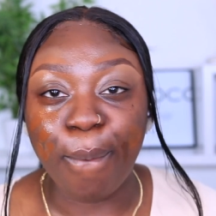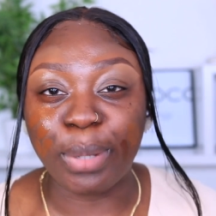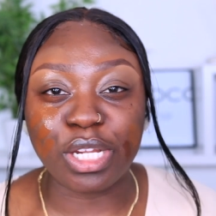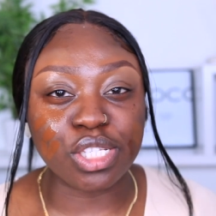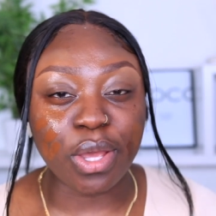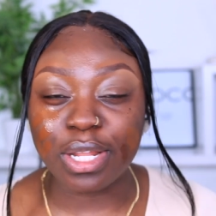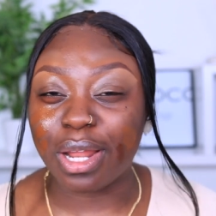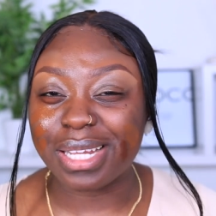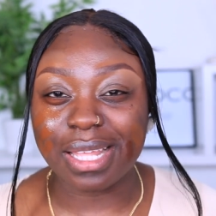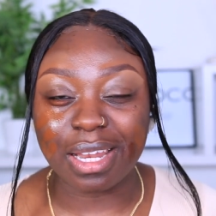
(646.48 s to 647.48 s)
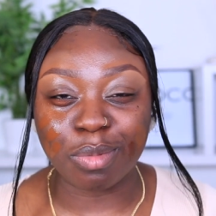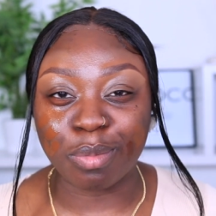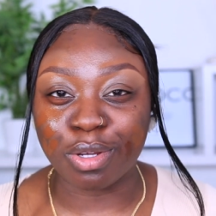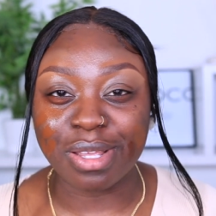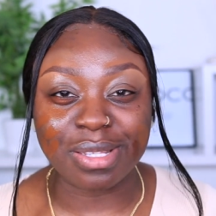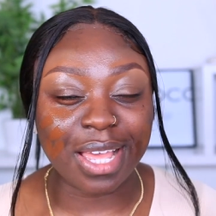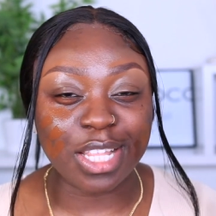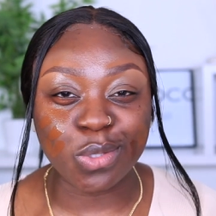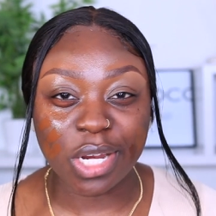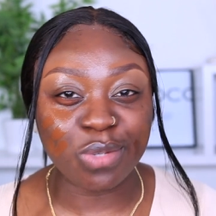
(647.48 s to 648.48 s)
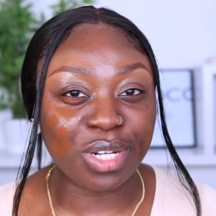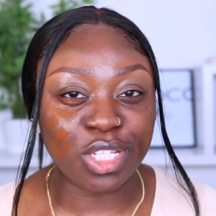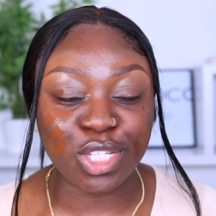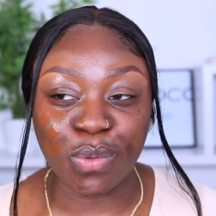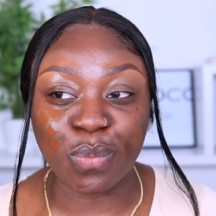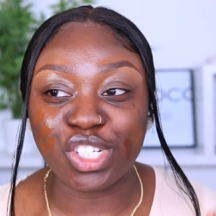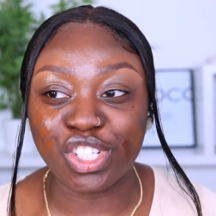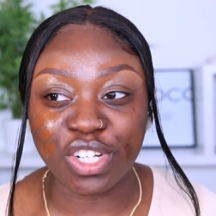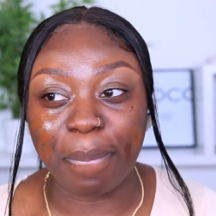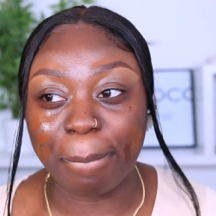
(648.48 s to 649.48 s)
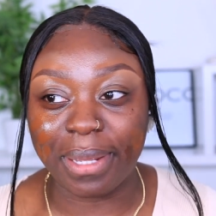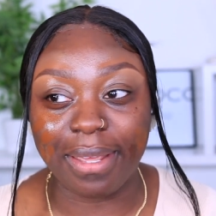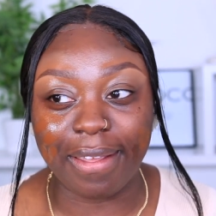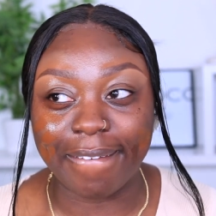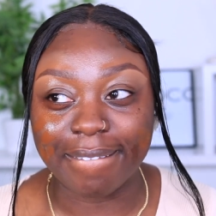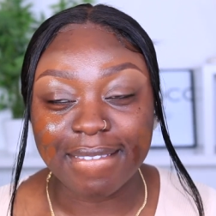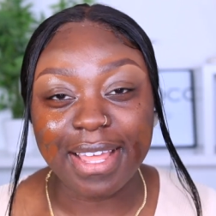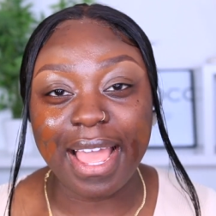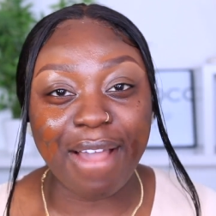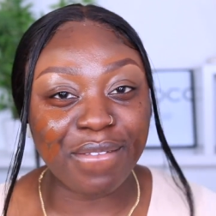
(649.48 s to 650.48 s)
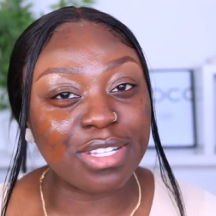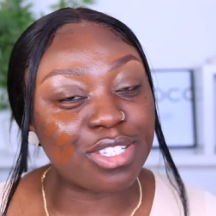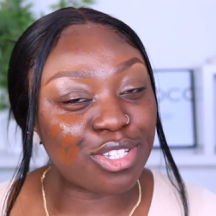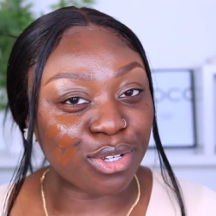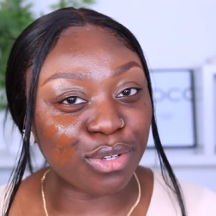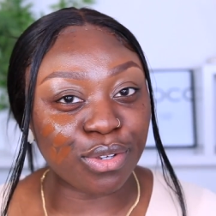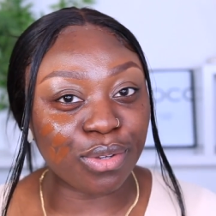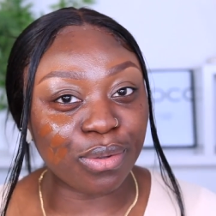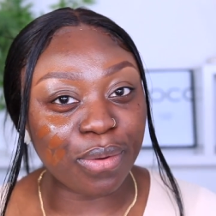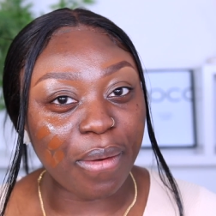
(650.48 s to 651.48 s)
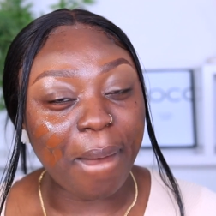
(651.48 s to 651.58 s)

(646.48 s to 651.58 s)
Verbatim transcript: which is totally understandable because in 2022, we shouldn't be having to